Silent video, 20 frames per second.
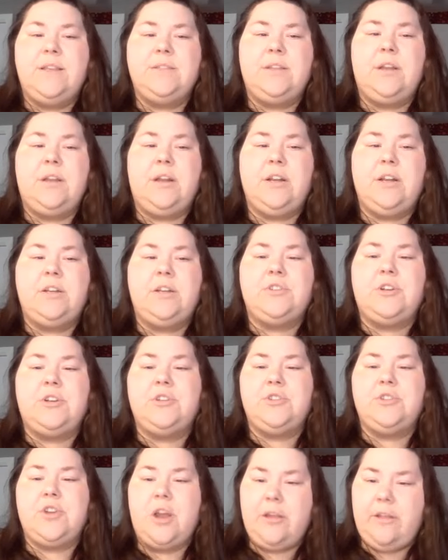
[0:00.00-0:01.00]
these learners
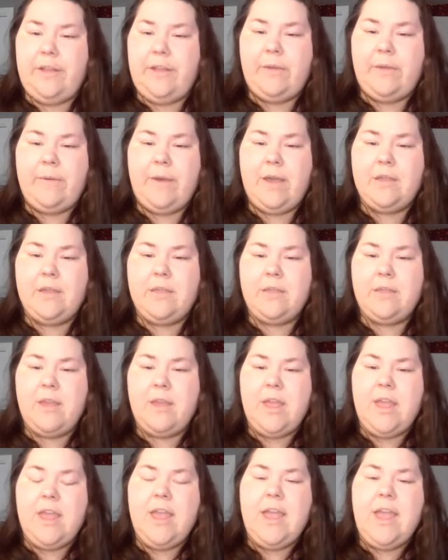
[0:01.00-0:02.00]
are struggling with
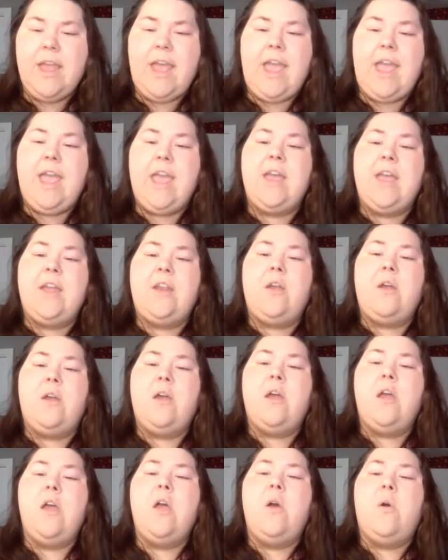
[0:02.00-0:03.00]

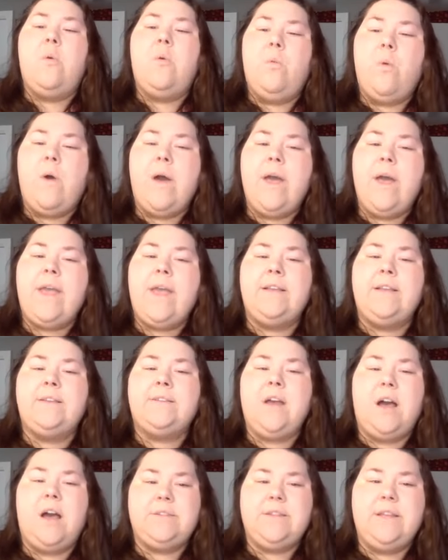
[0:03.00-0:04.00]
and what is
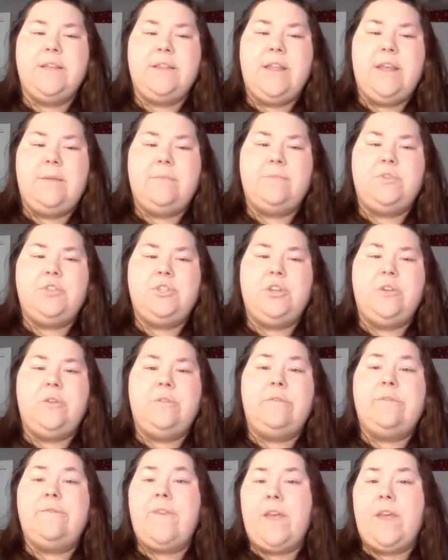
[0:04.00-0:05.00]
causing them
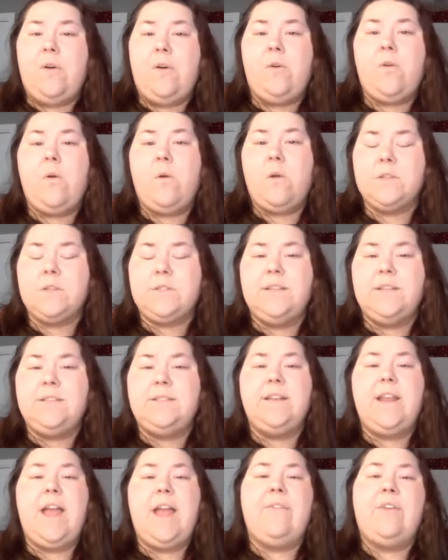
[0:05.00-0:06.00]
to fail courses
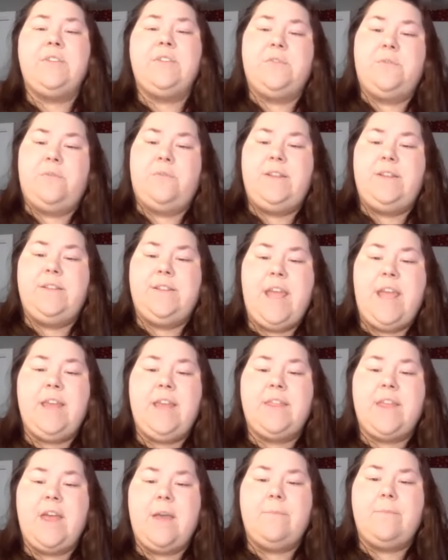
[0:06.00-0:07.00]
and having to
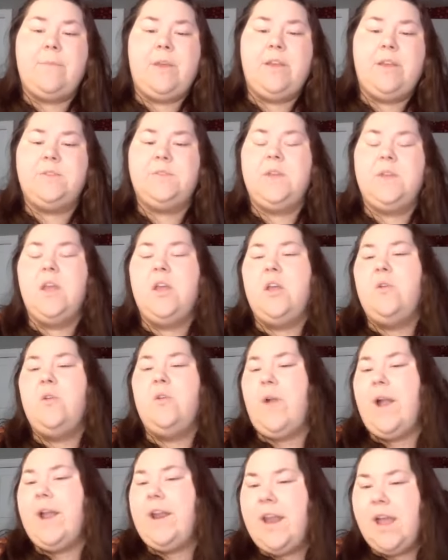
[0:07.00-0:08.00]
retake them. Because
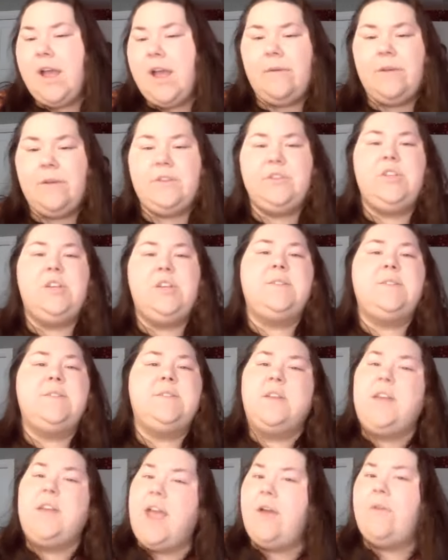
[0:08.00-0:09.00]
right now it's
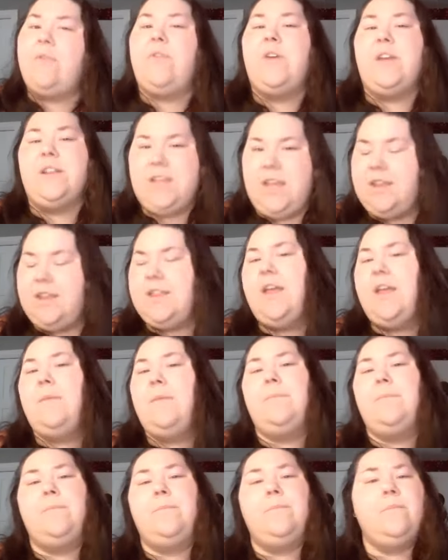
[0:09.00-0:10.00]
just, retake
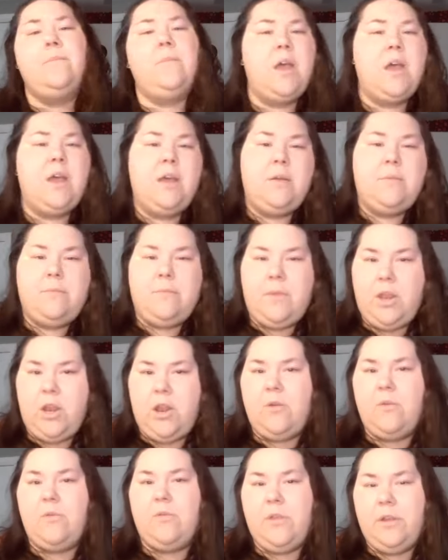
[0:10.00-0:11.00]
them,
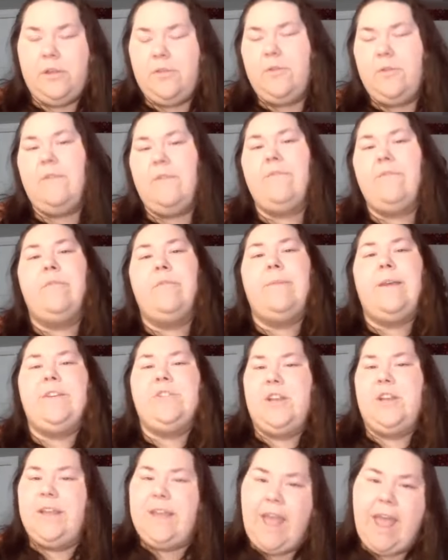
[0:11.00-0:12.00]
look through the
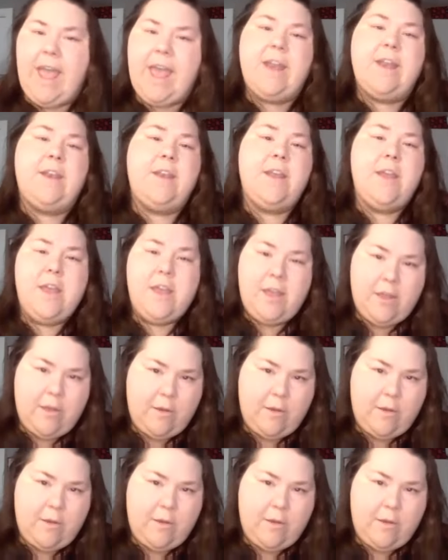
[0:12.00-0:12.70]
information again,